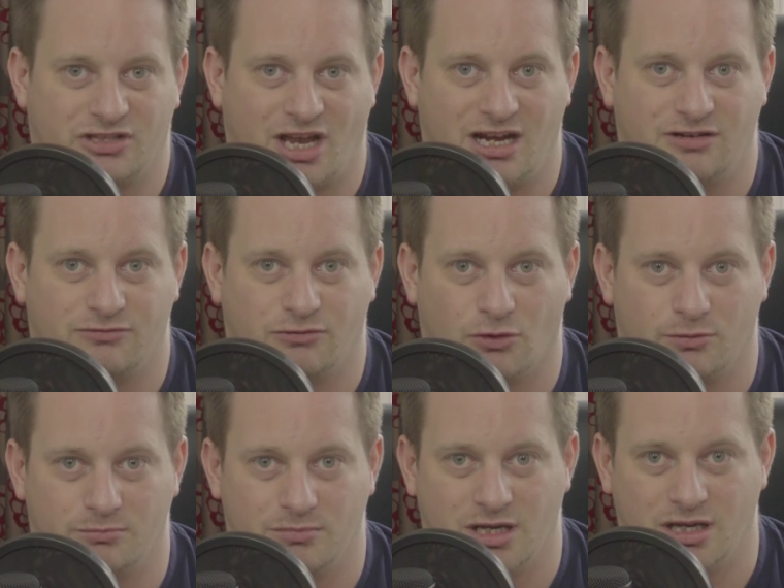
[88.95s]
10
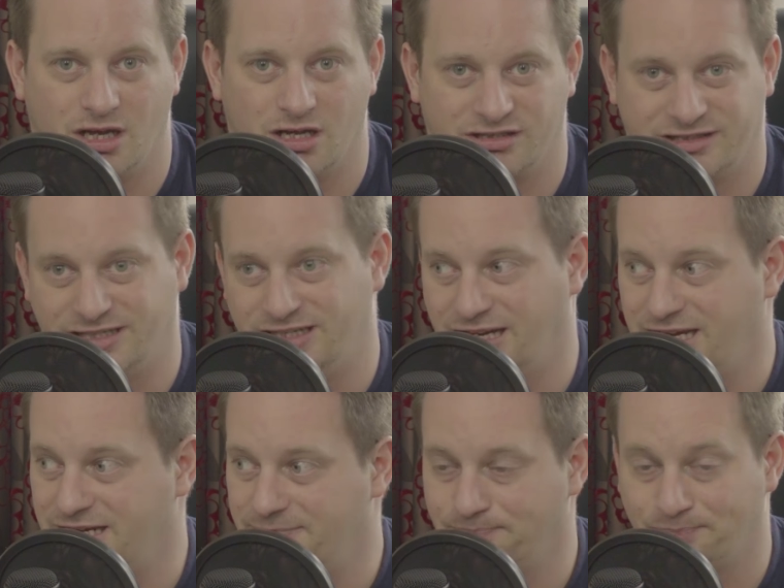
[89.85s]
from
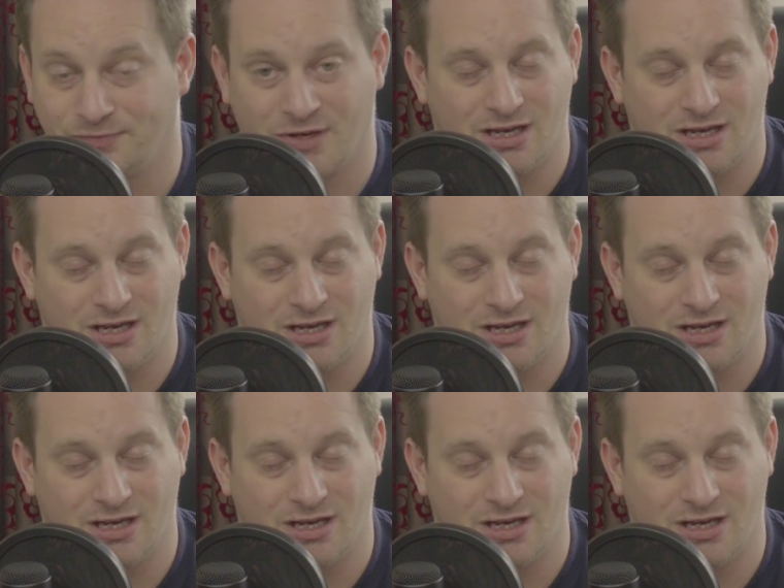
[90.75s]
CD,